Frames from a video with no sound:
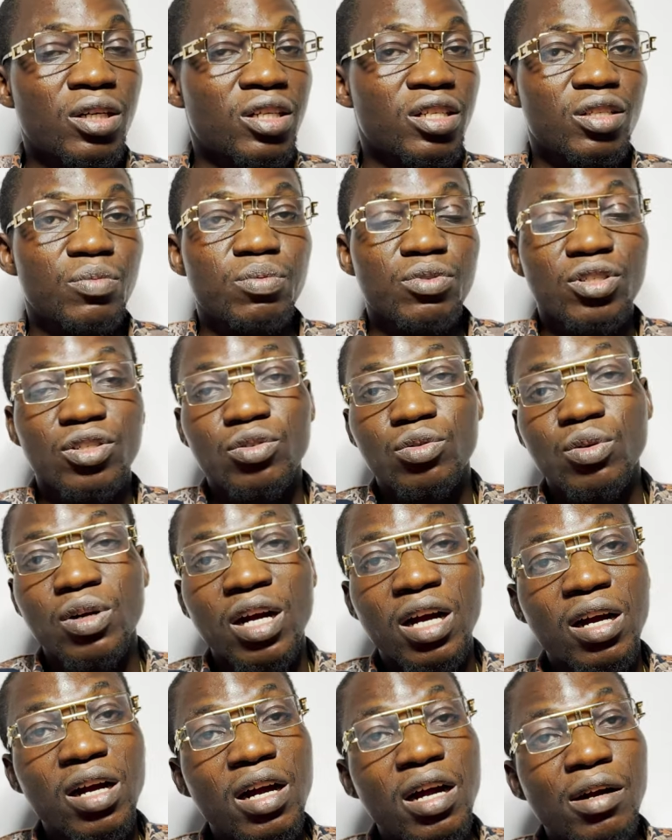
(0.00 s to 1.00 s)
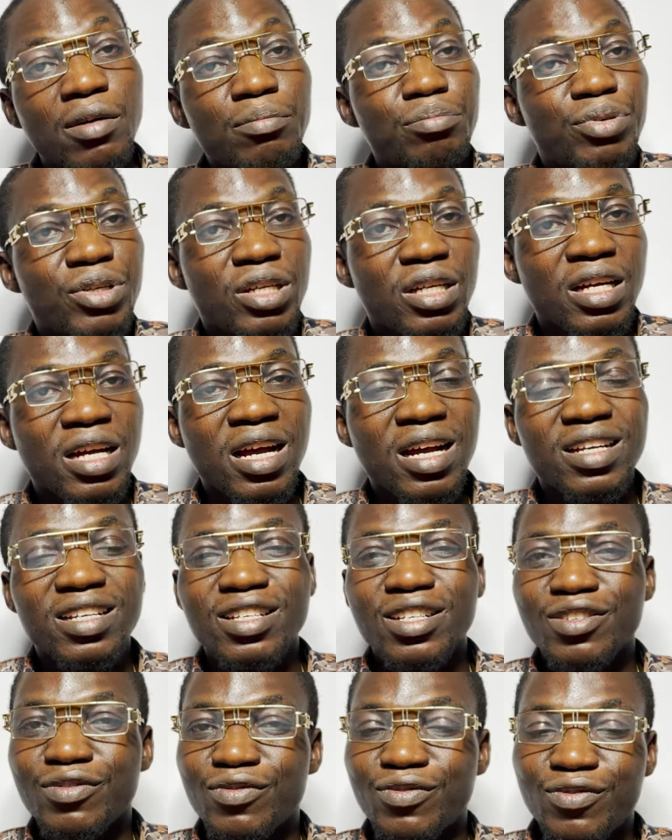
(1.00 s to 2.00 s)
spiritual prayer.
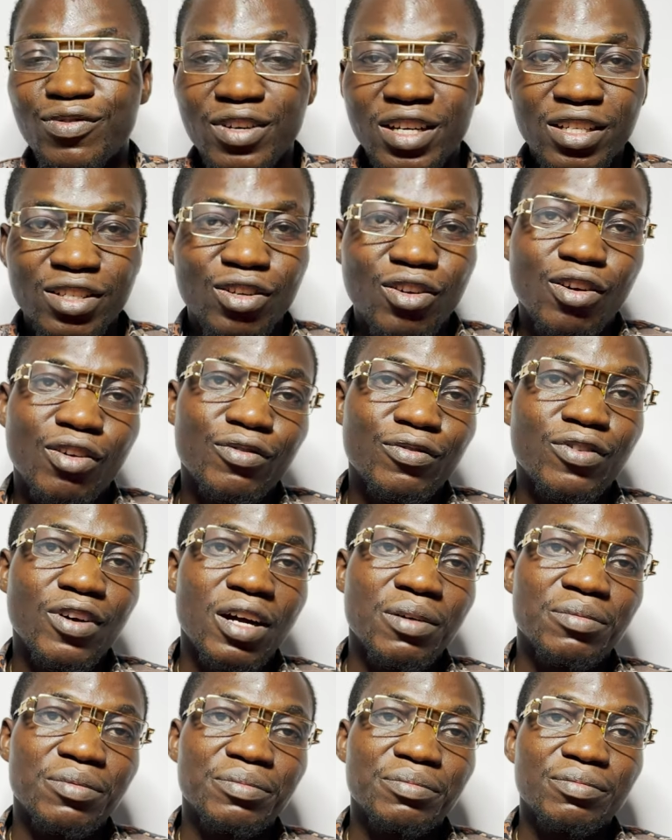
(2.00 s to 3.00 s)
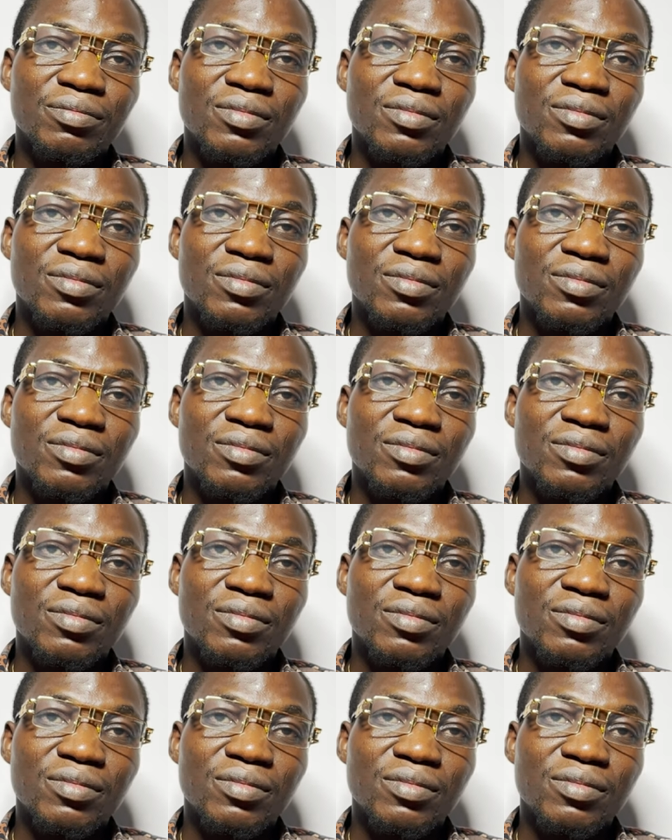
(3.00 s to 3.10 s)
It's very confirmed.